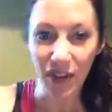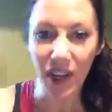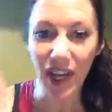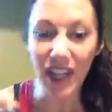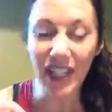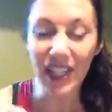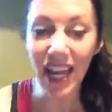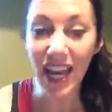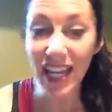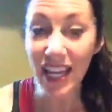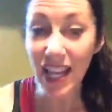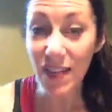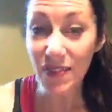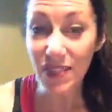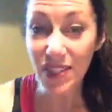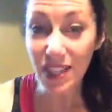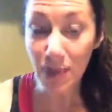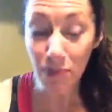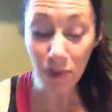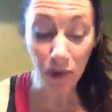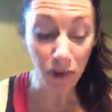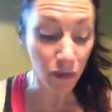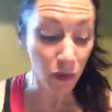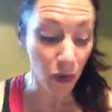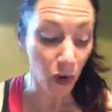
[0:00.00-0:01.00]
And like I've
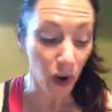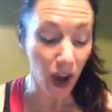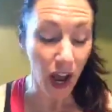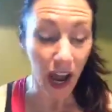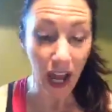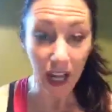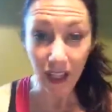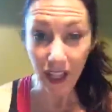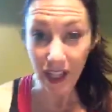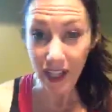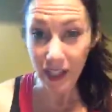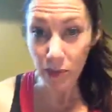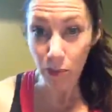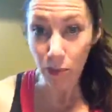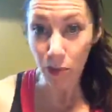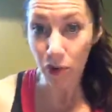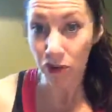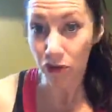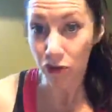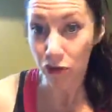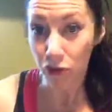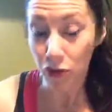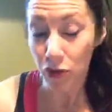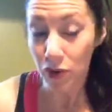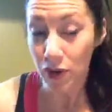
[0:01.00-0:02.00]
said before, I like to
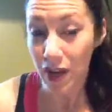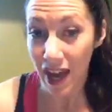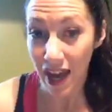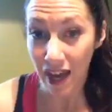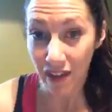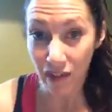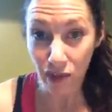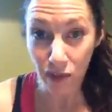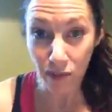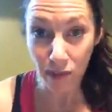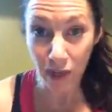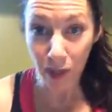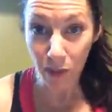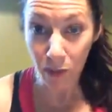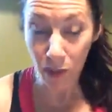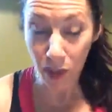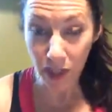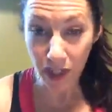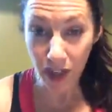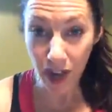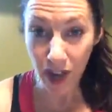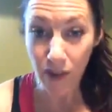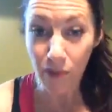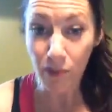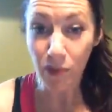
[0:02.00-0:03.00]
put fruit after my
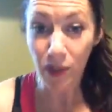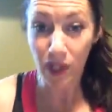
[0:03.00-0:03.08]
workout,